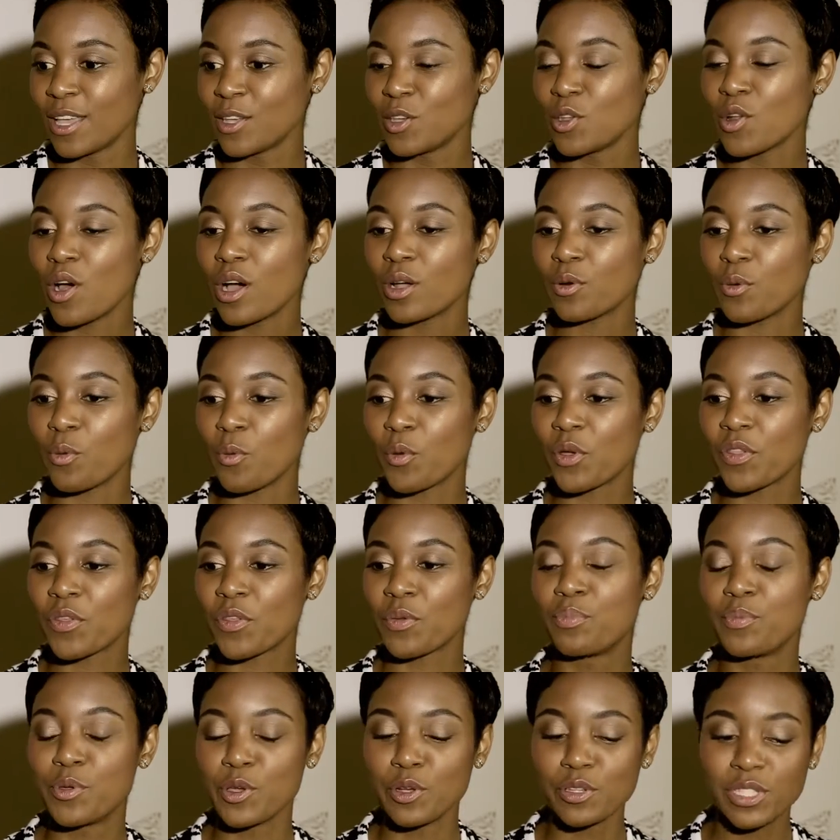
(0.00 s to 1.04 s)
You know,
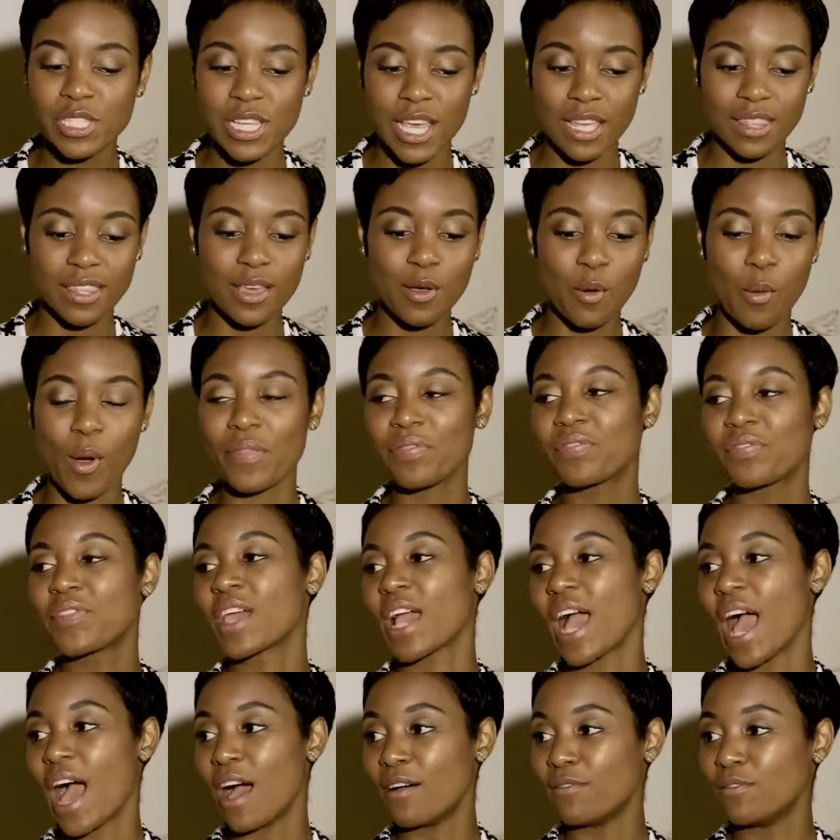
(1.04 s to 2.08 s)
with beauty, I think one
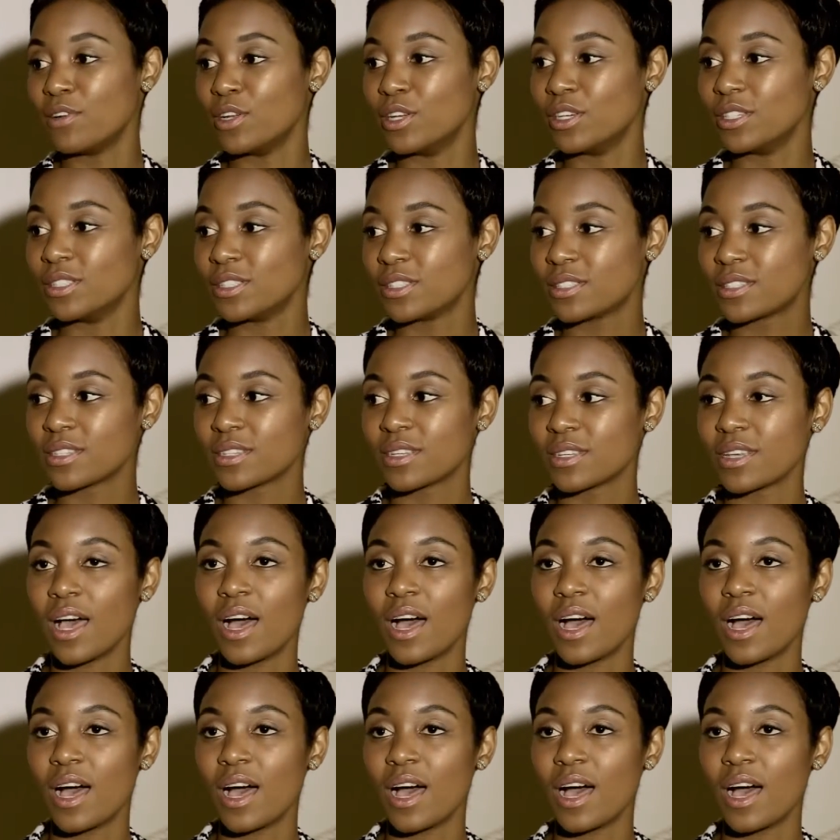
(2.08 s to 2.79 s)
thing I've learned,